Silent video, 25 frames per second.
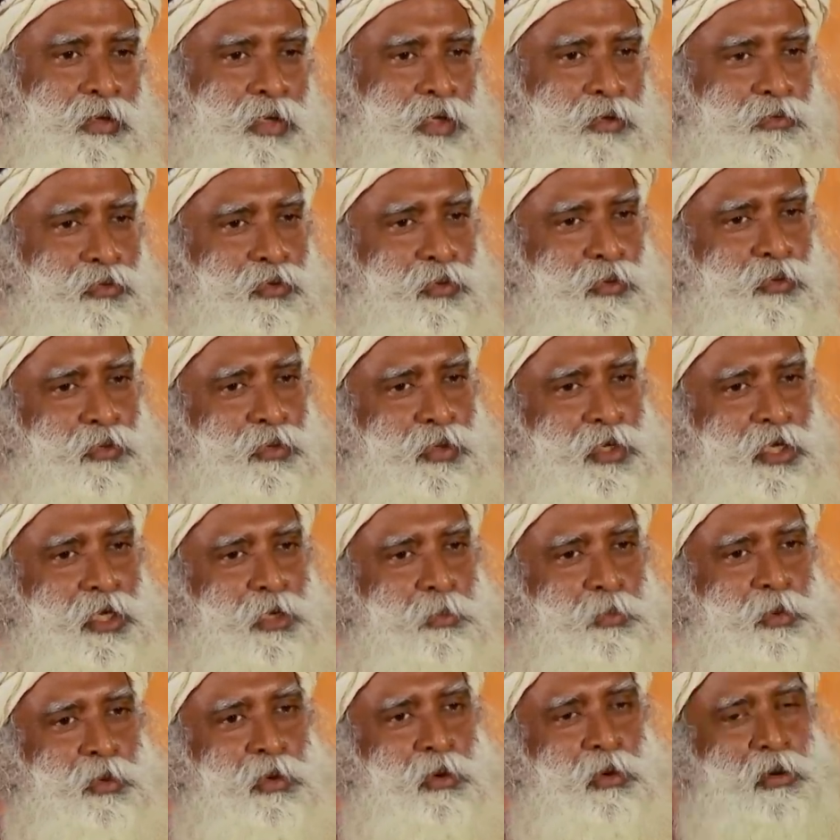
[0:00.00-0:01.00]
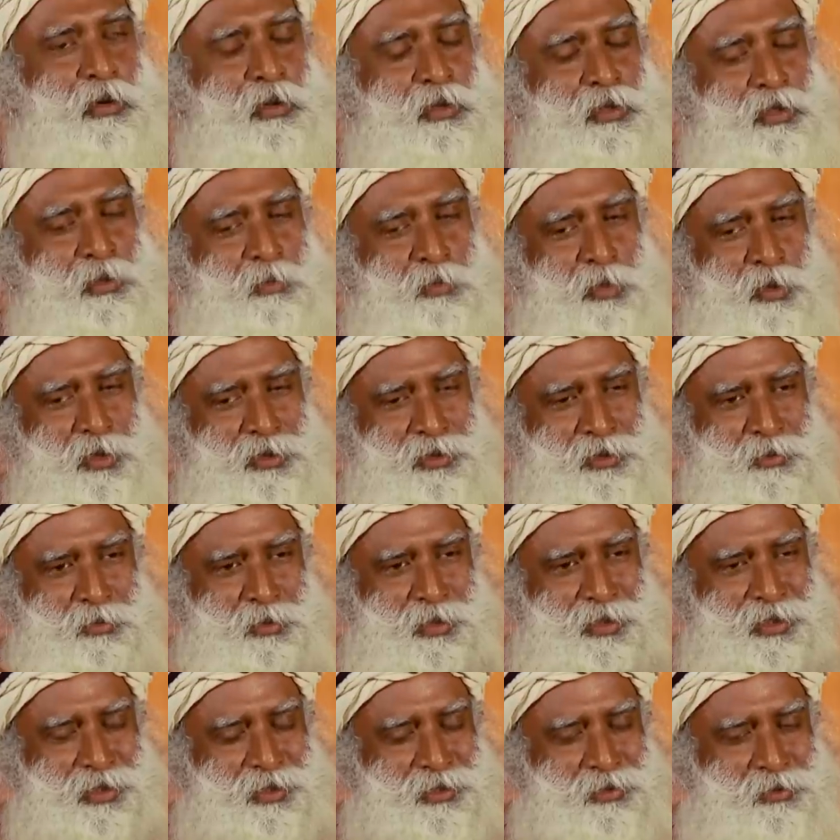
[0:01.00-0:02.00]
If you keep all the
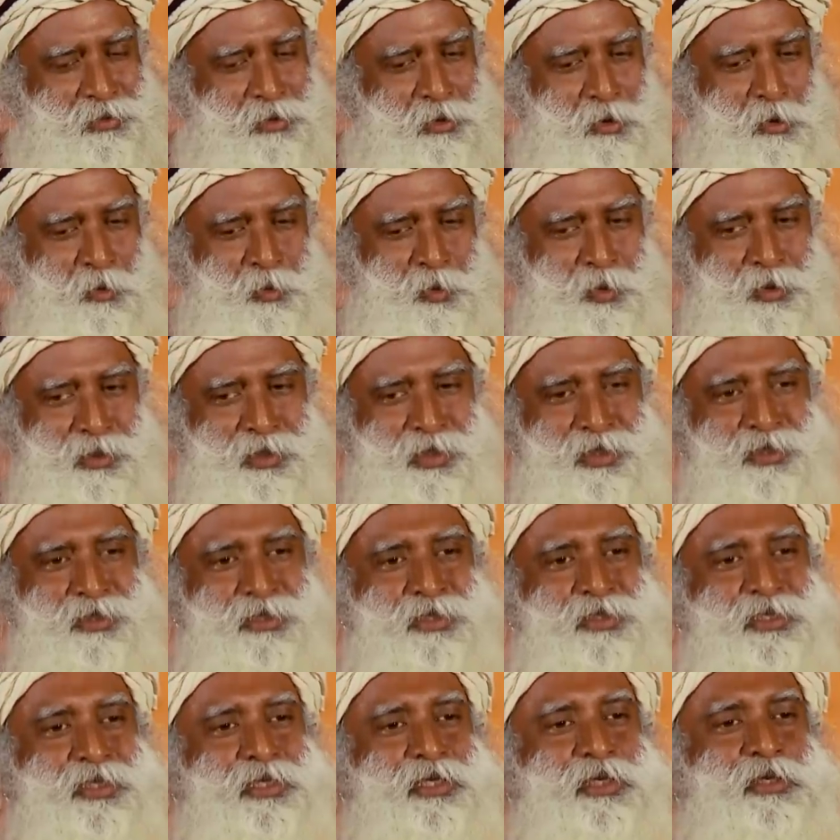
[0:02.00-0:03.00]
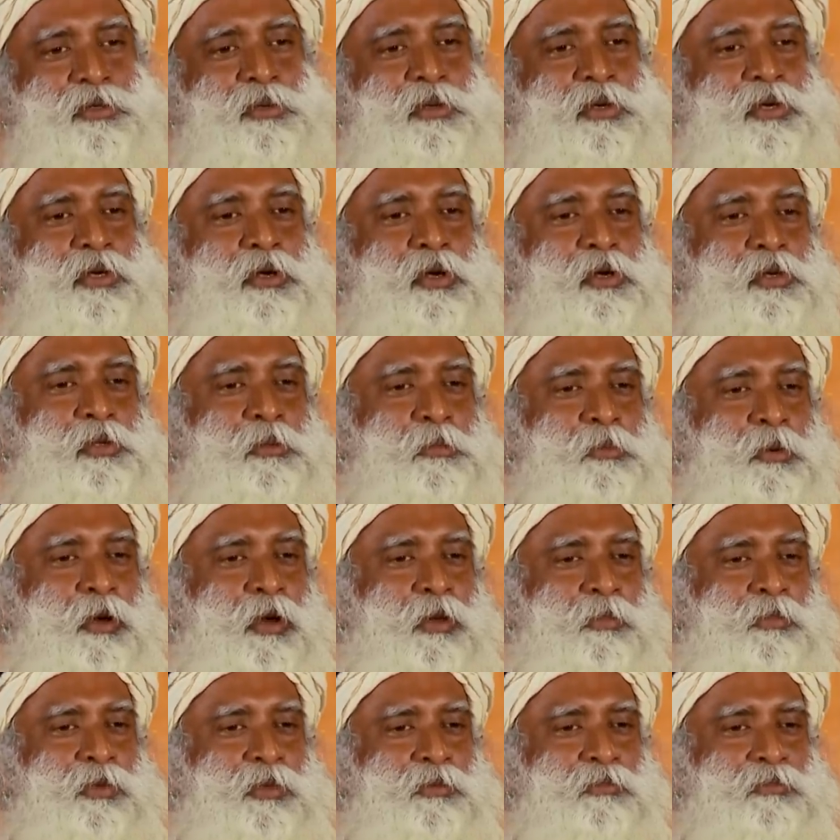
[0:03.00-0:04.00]
possibilities open and still you are not a
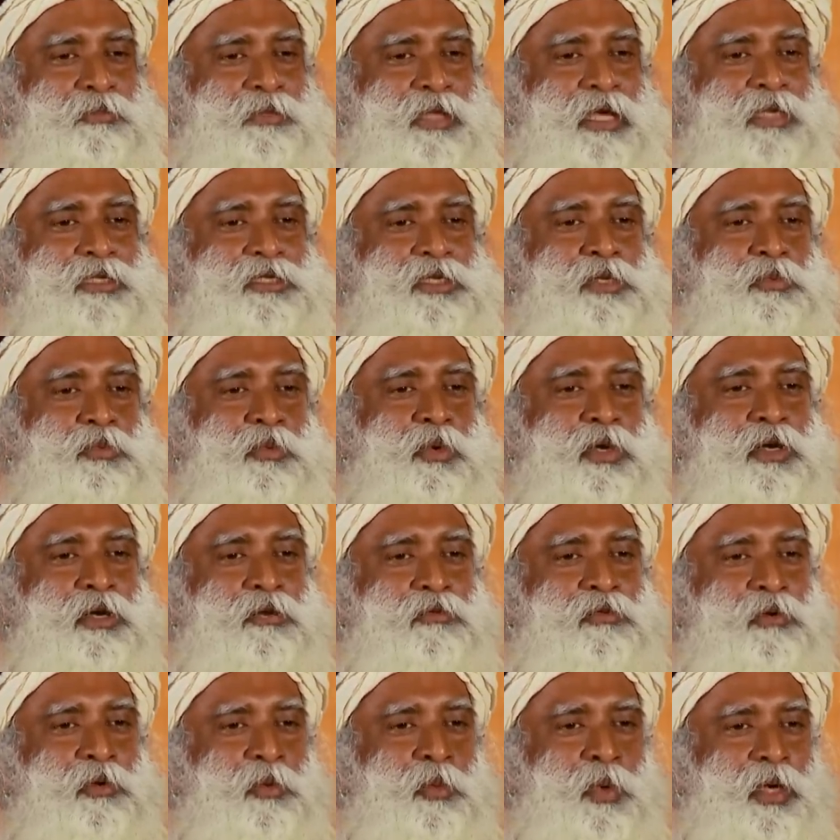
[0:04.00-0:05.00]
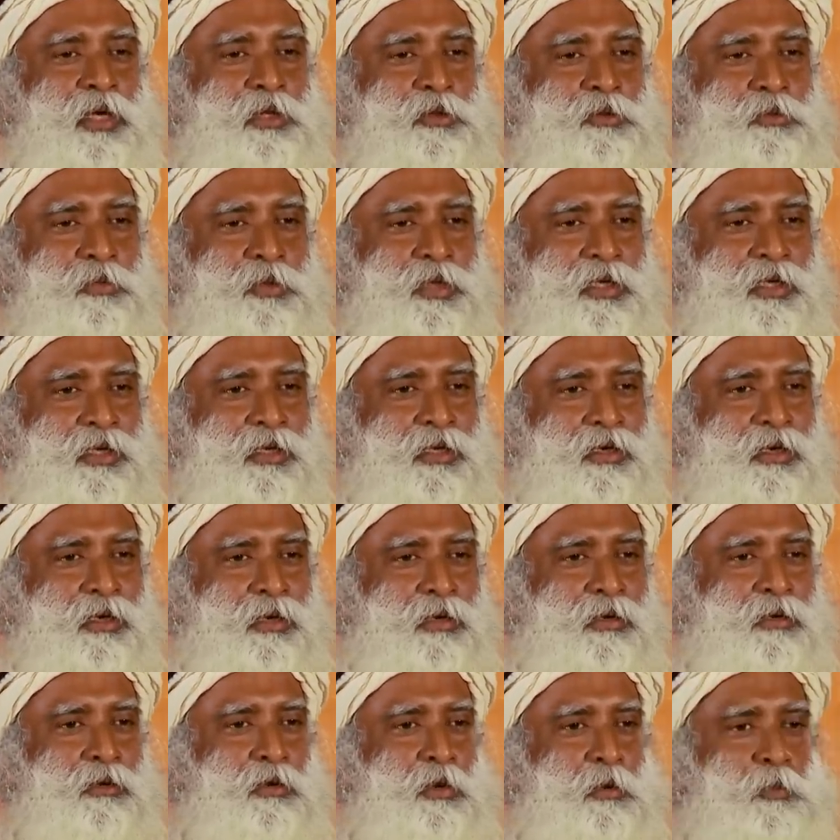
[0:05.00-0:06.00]
problem, that's a wonderful way to be
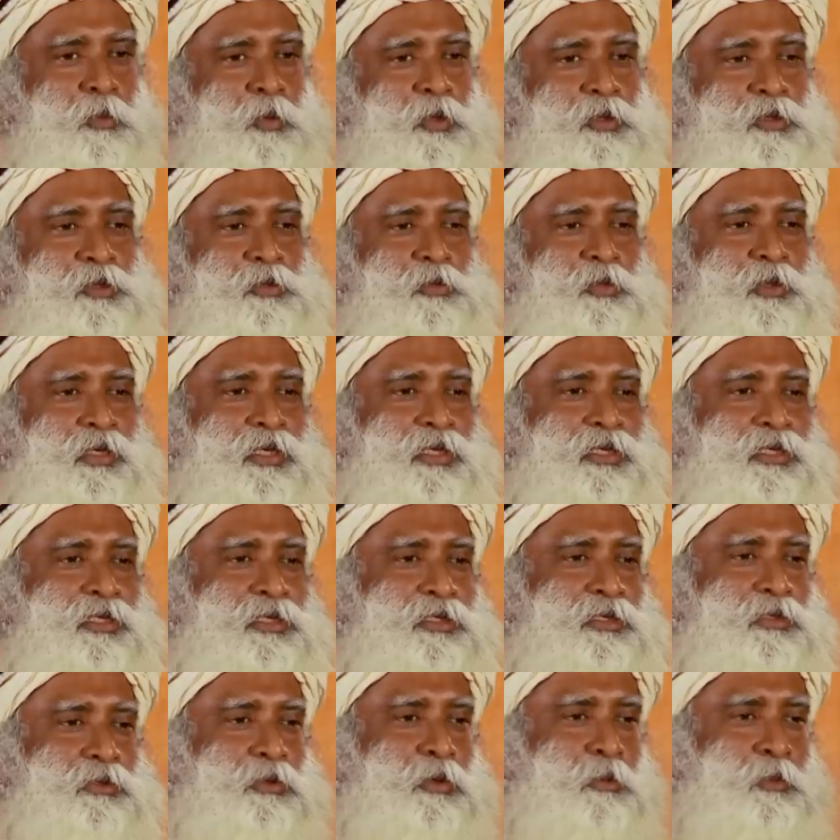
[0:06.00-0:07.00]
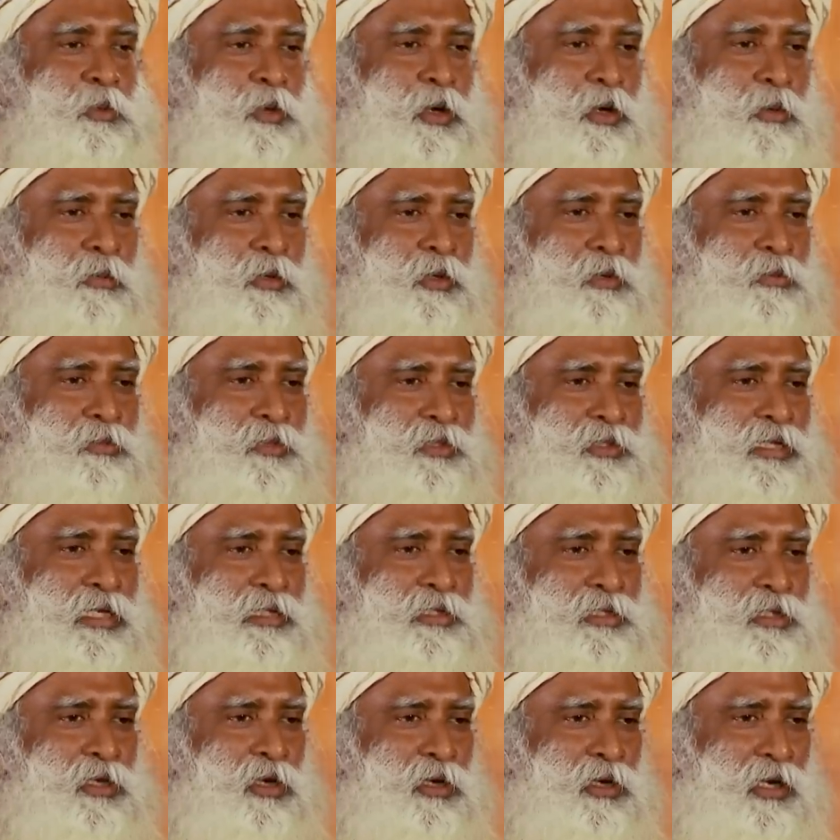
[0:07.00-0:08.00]
no possibilities, no problems,
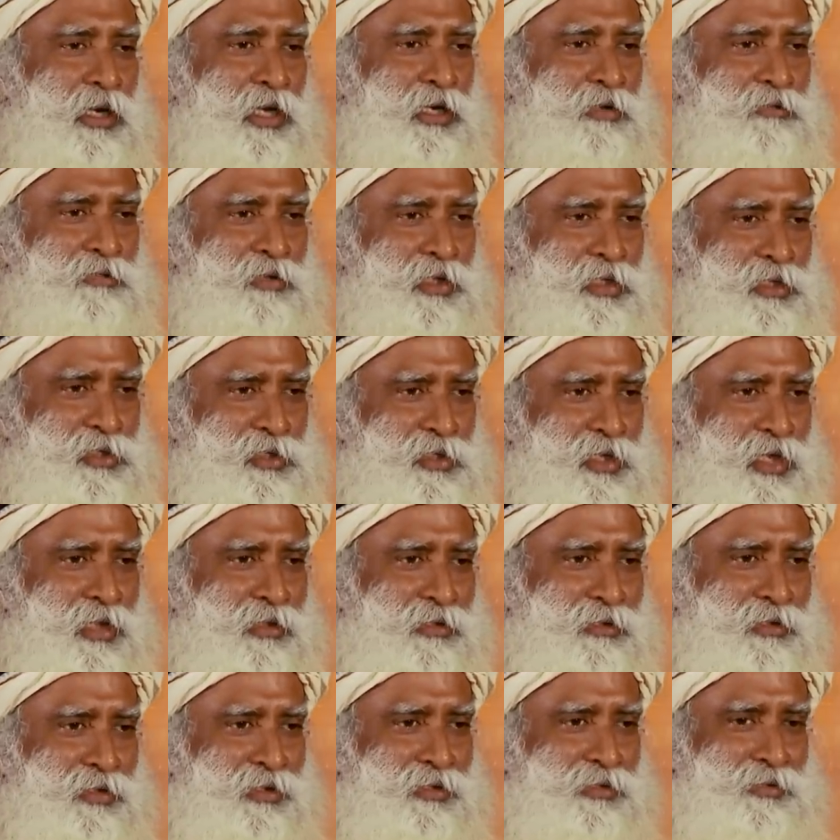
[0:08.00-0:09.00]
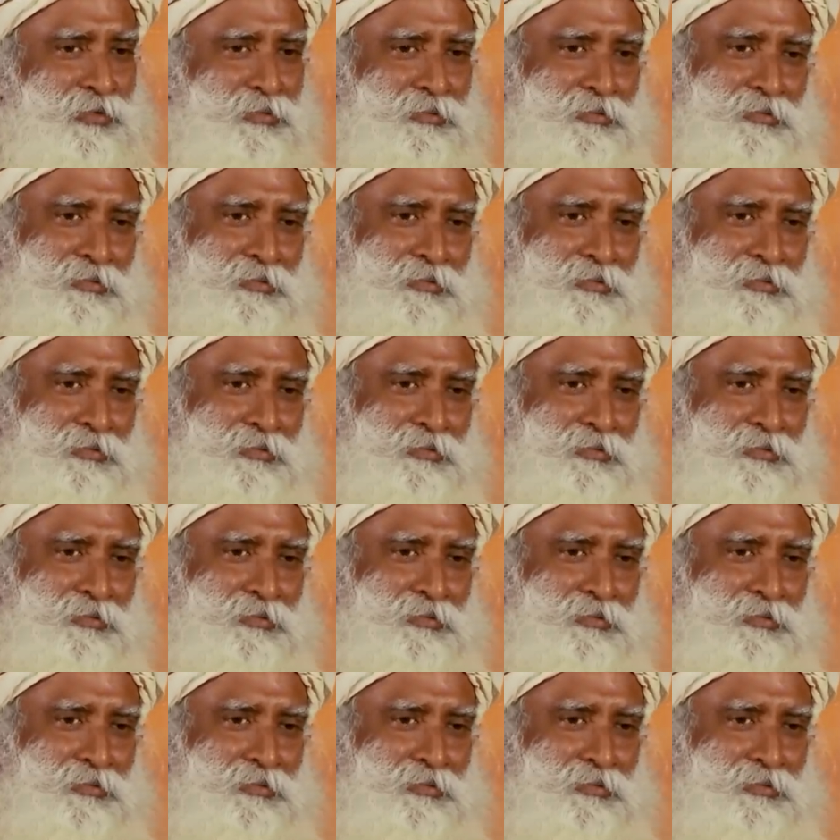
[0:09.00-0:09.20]
that's not life, that's death.